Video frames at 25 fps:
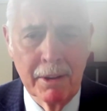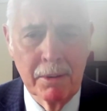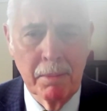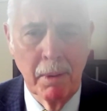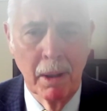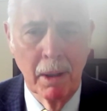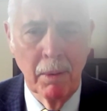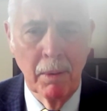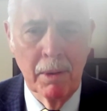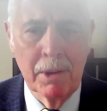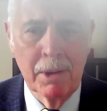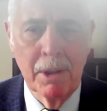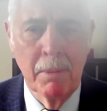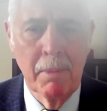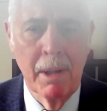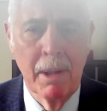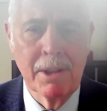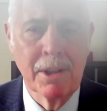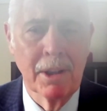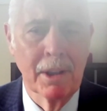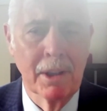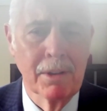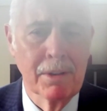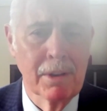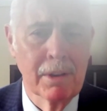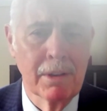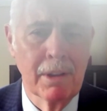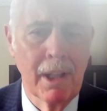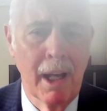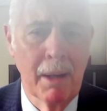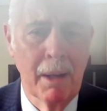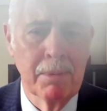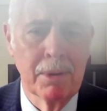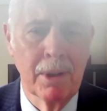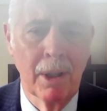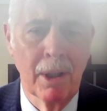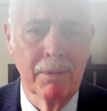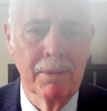detectives, by the way. Jim Essig
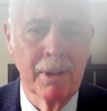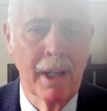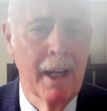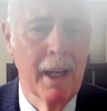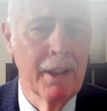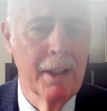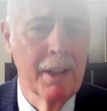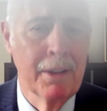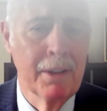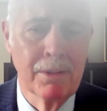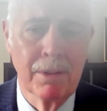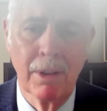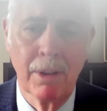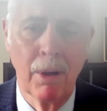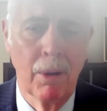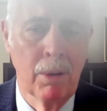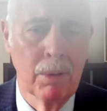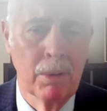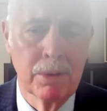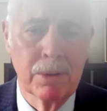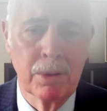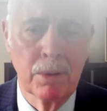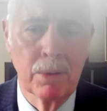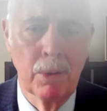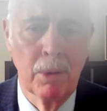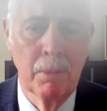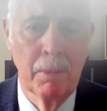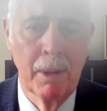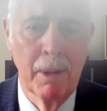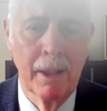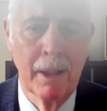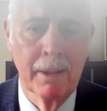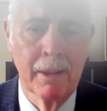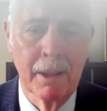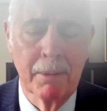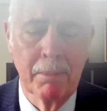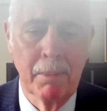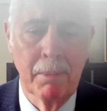is a top shelf guy. He's an old
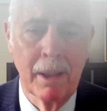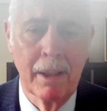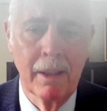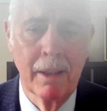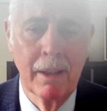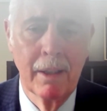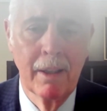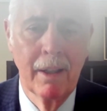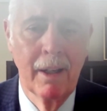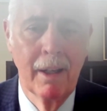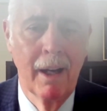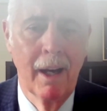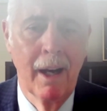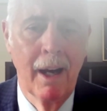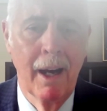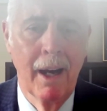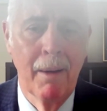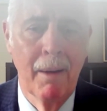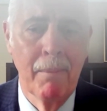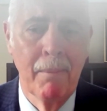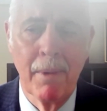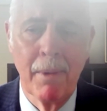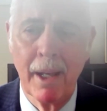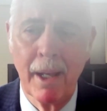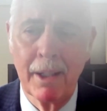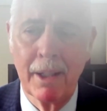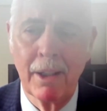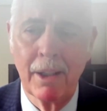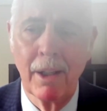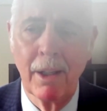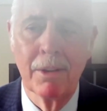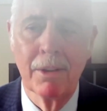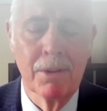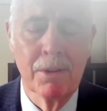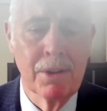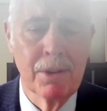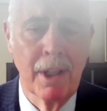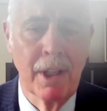school man like me. Um,
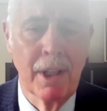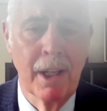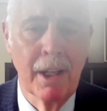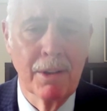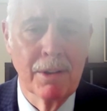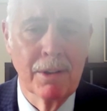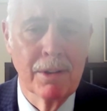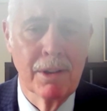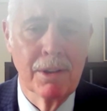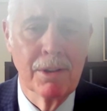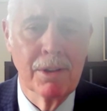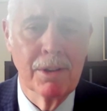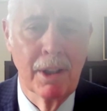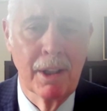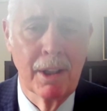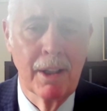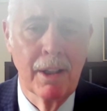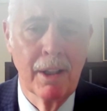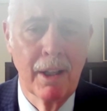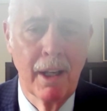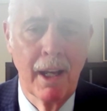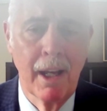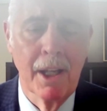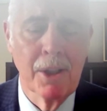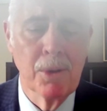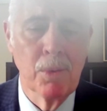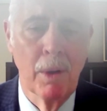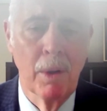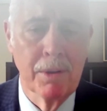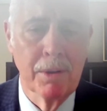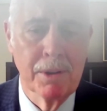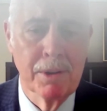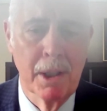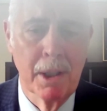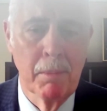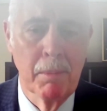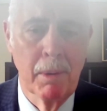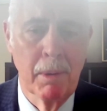and he understands the city
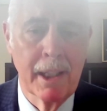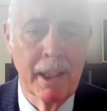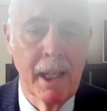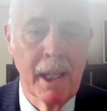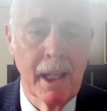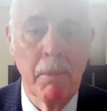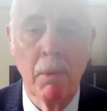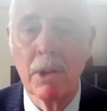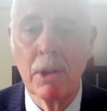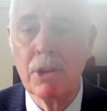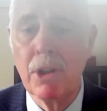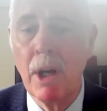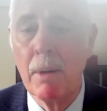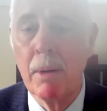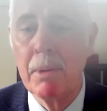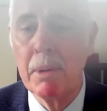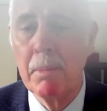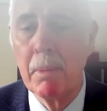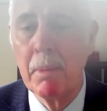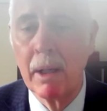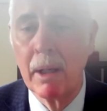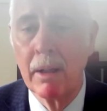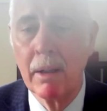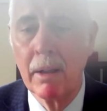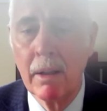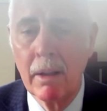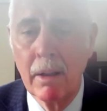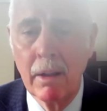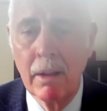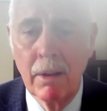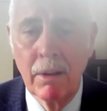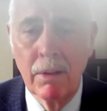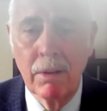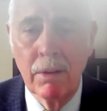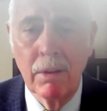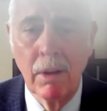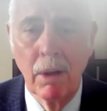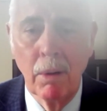as well as anybody. Came on the job with me.
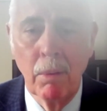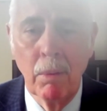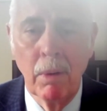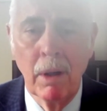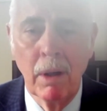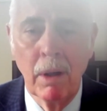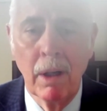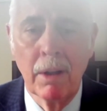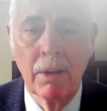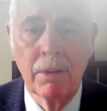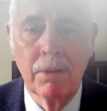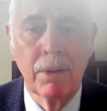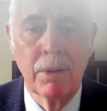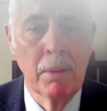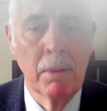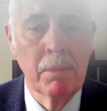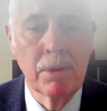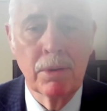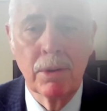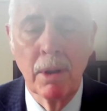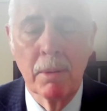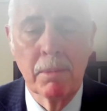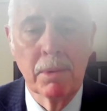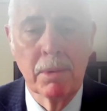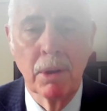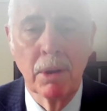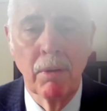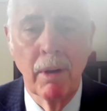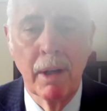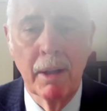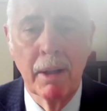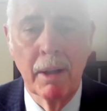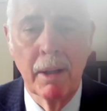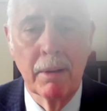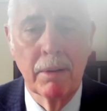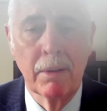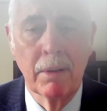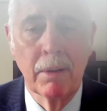So uh, Jim's Jim's
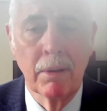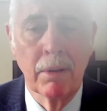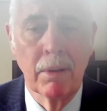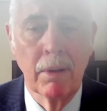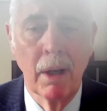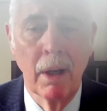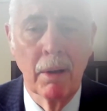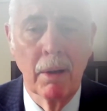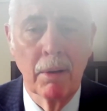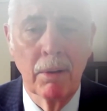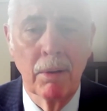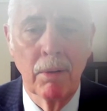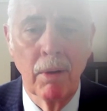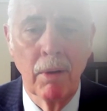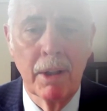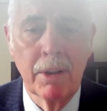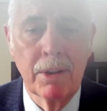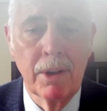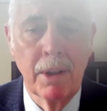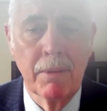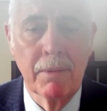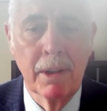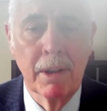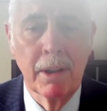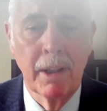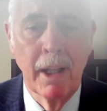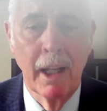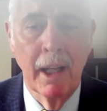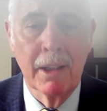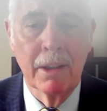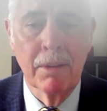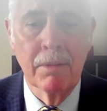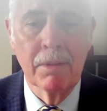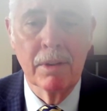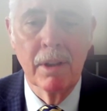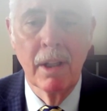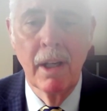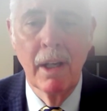a great uh, great chief of
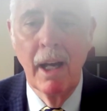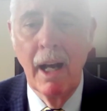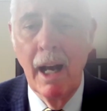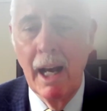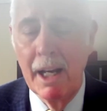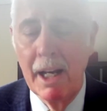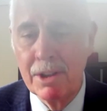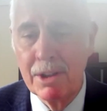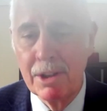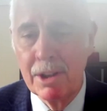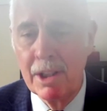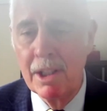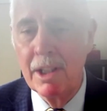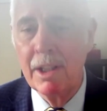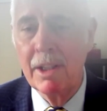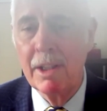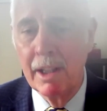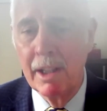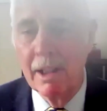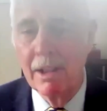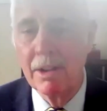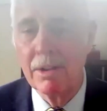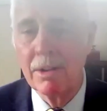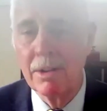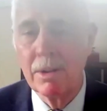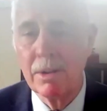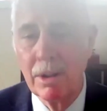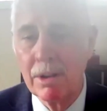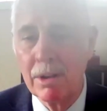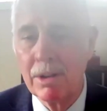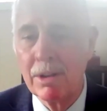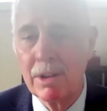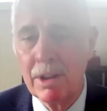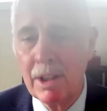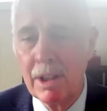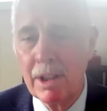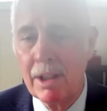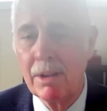detectives. I see things.
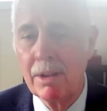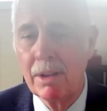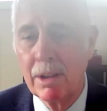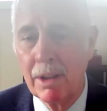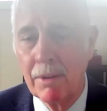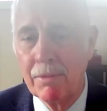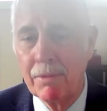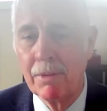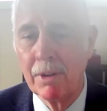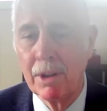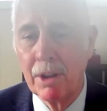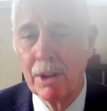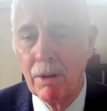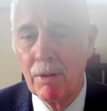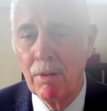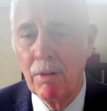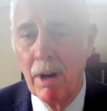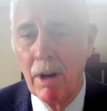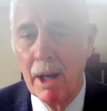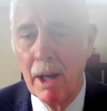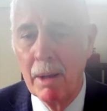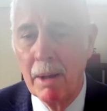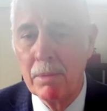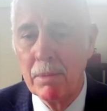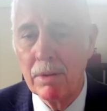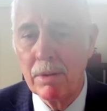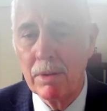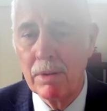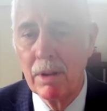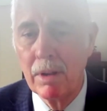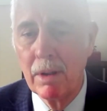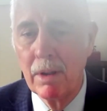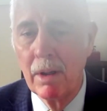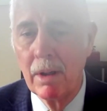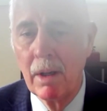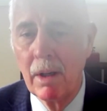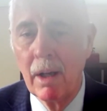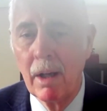You see different
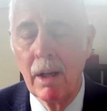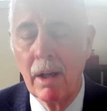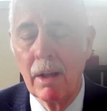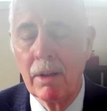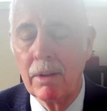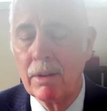crimes